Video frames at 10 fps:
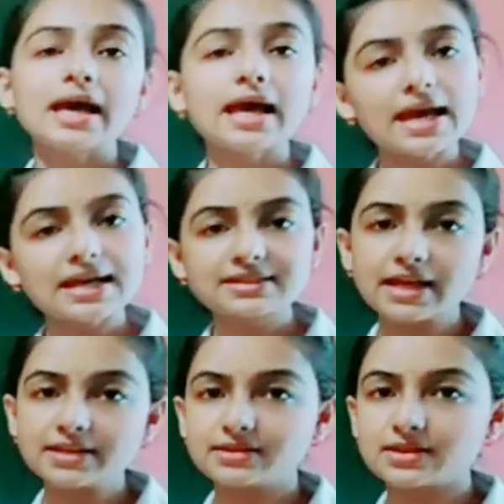
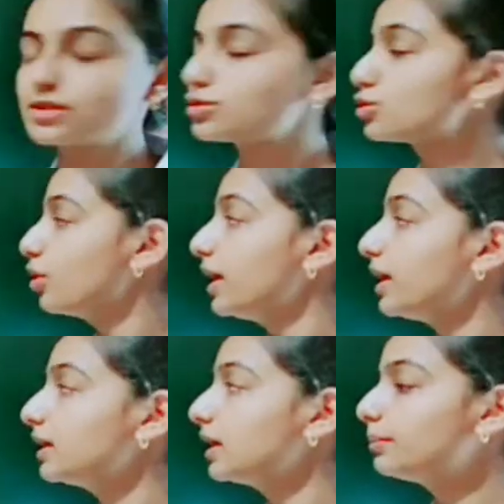x-axis. So here
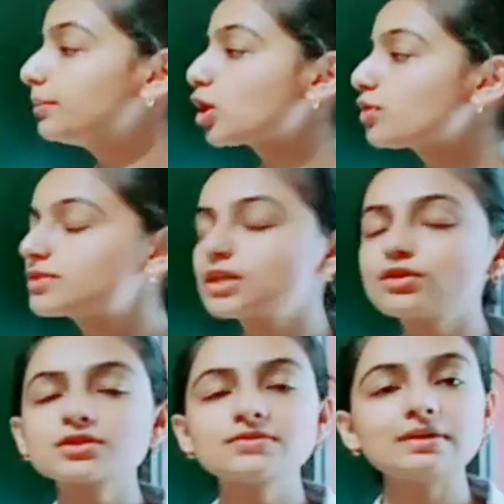the number of
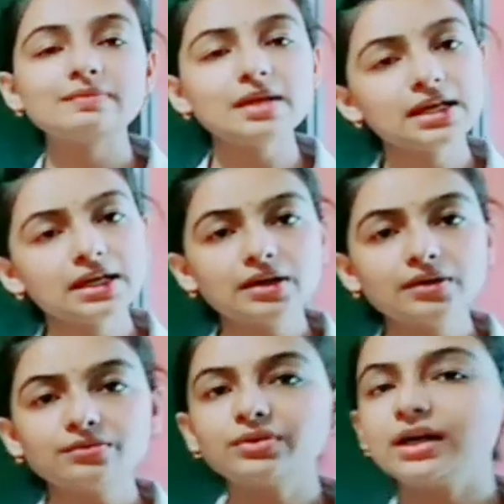zeros will be
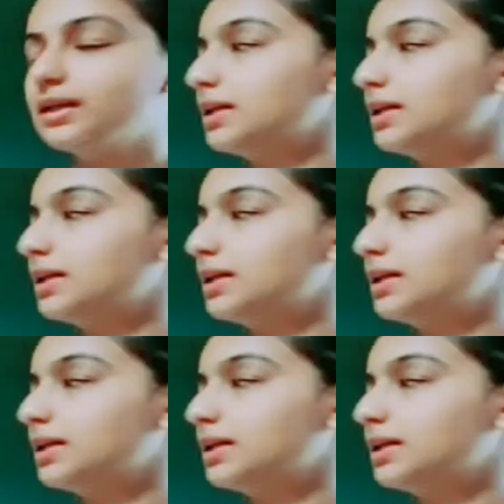1.